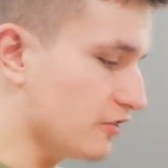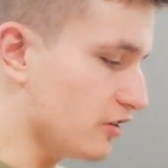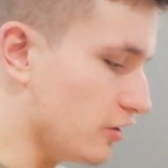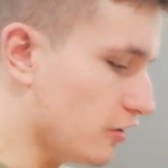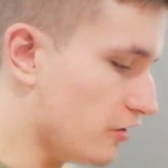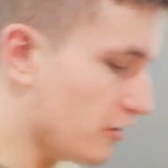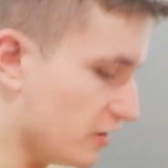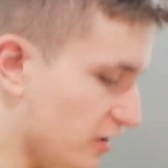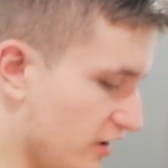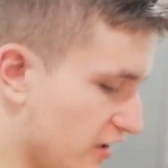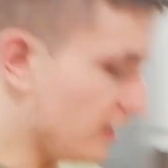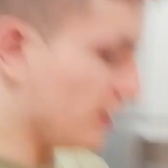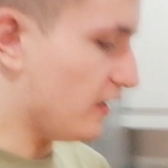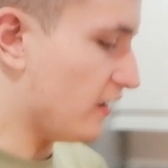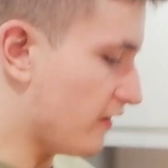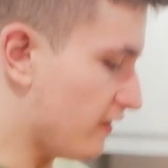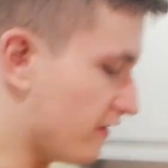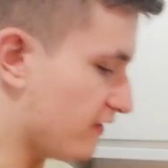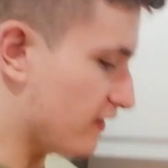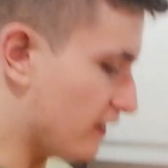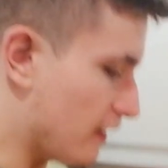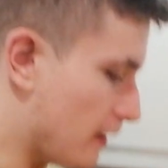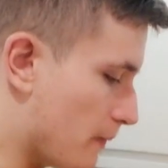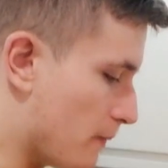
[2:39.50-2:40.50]
and look at
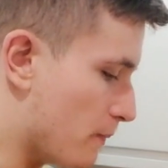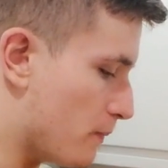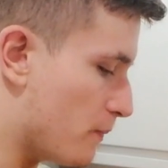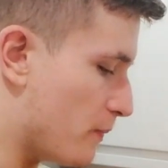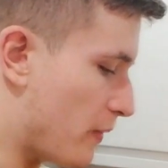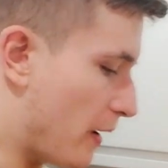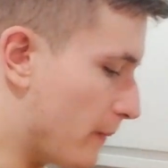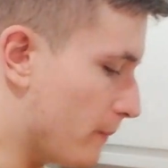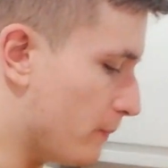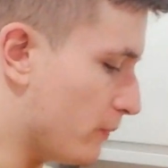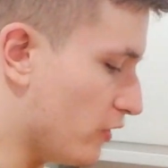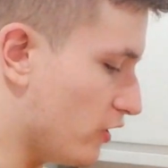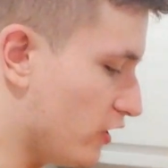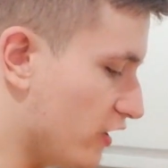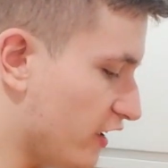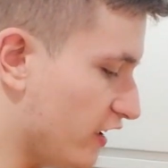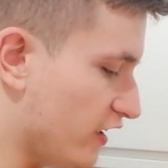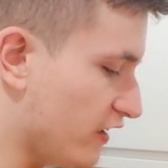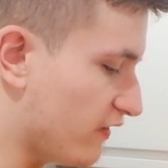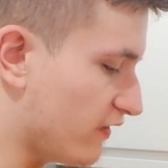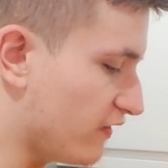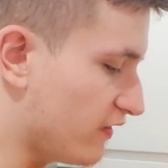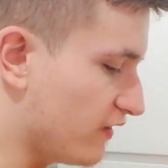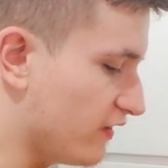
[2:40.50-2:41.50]
these um, bad
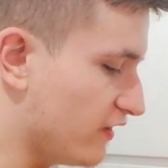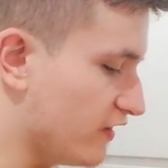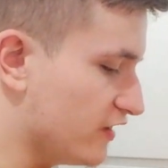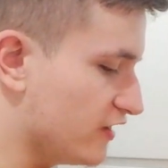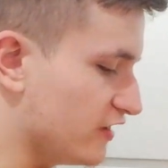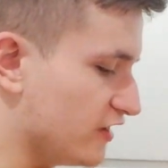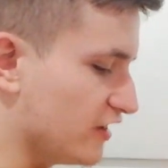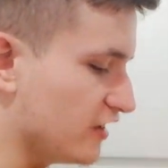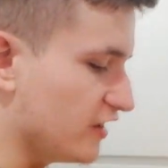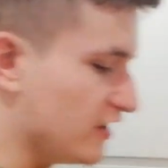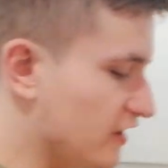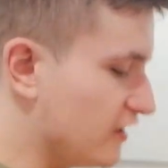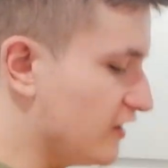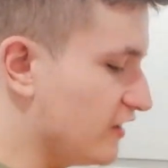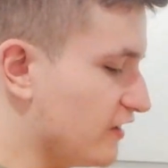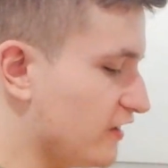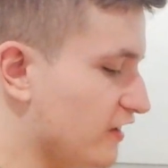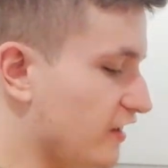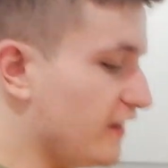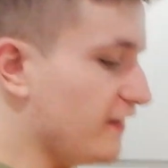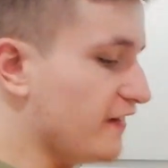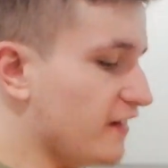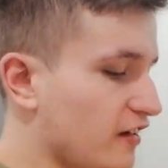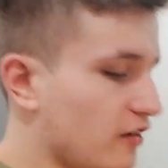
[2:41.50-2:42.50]
boys.
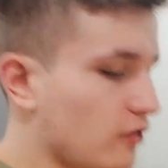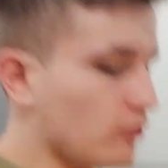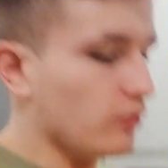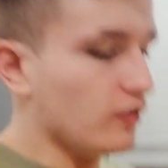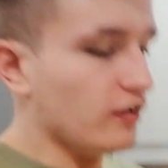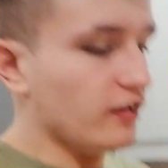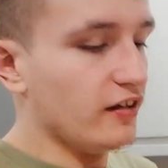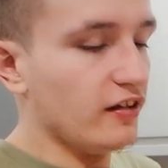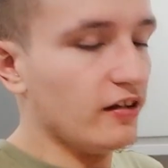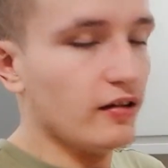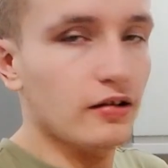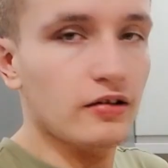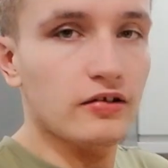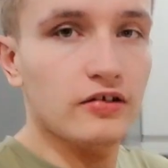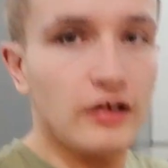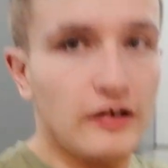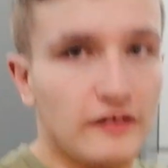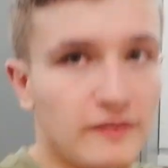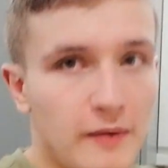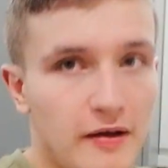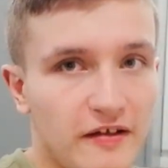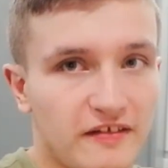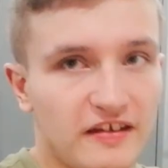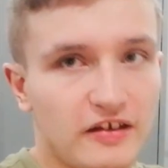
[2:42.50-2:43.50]
These are the quality, I
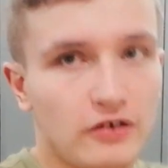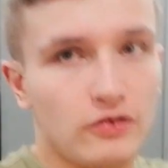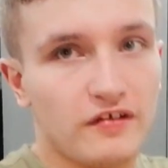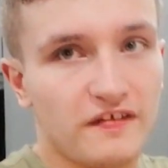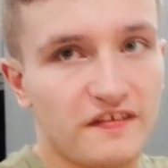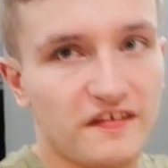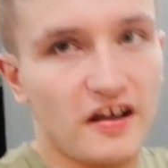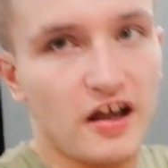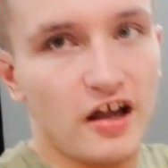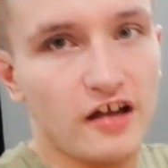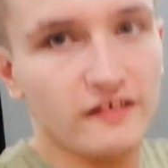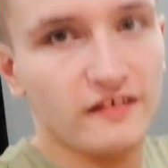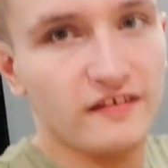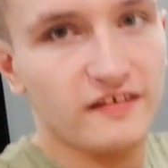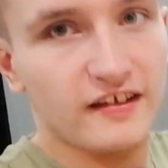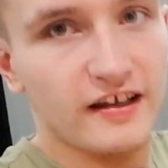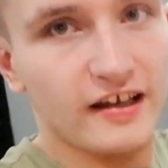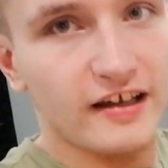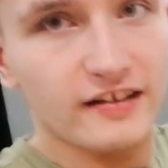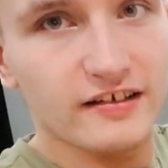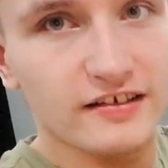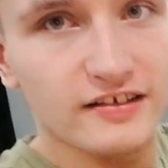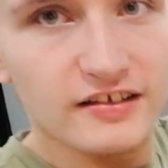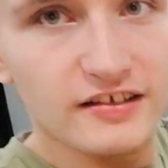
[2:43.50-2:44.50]
was about to say croissants
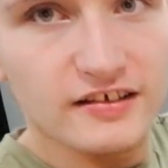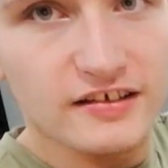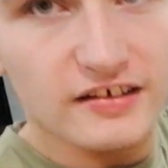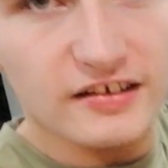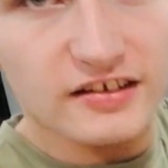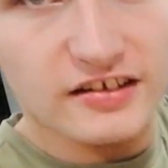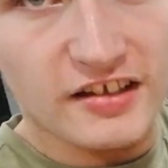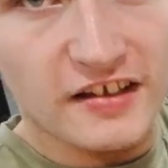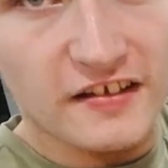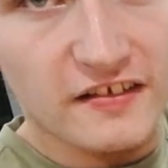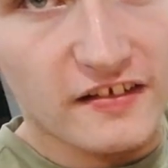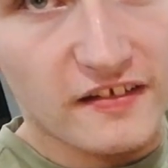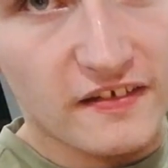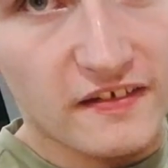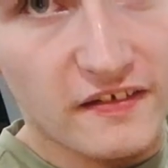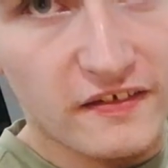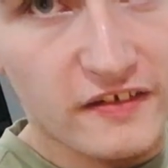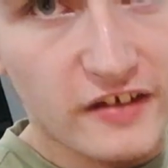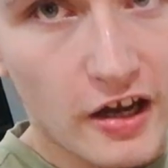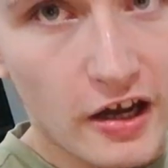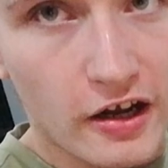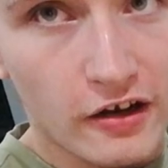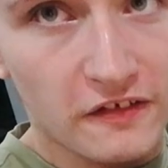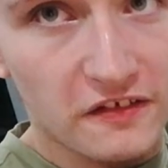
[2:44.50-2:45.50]
then. These are the
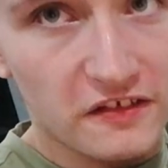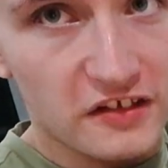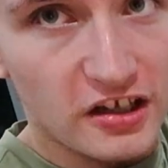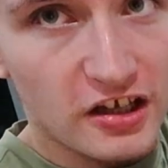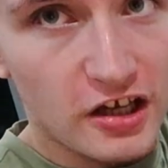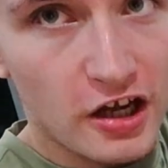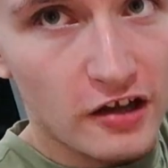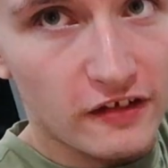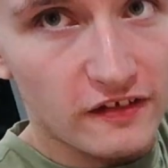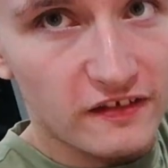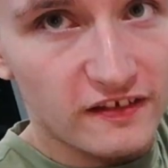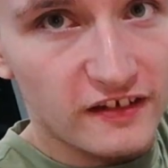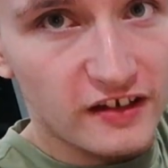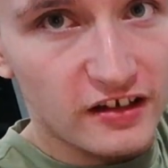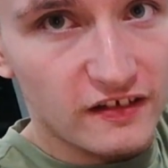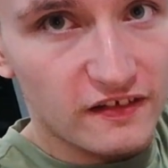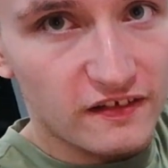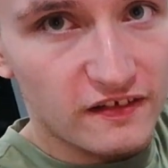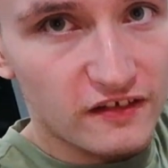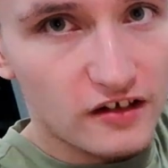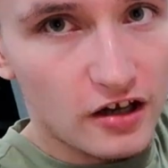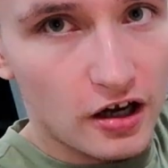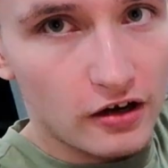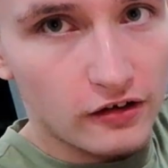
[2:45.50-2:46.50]
scones, and you can't see the
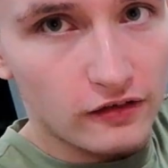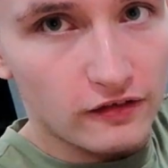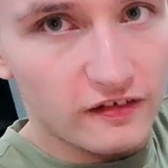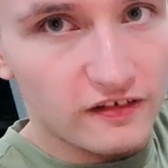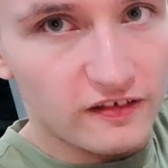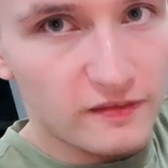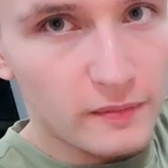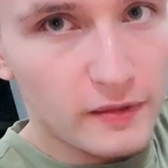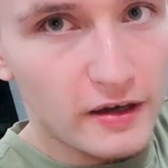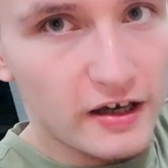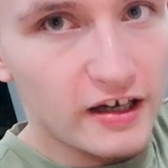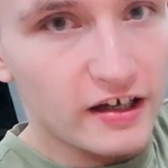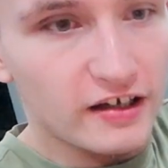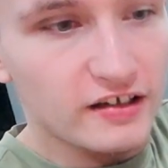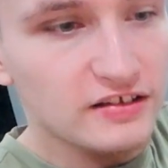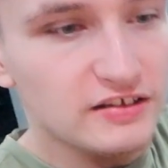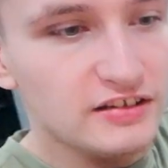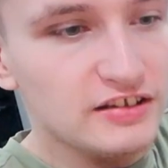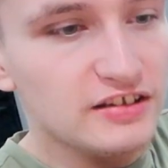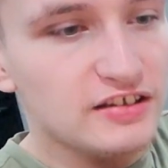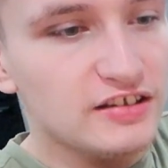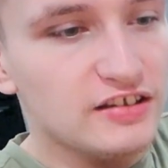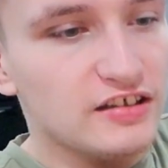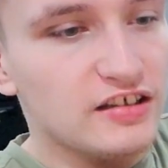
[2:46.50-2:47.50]
scones, but
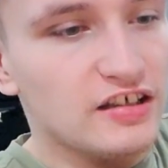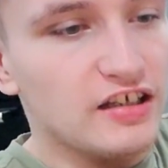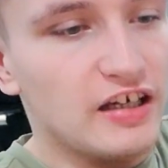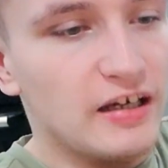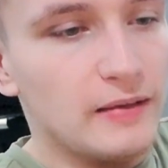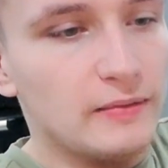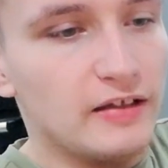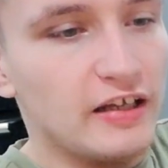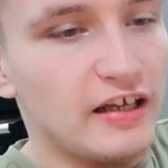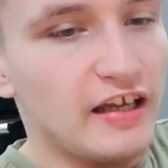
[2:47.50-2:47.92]
uh, they're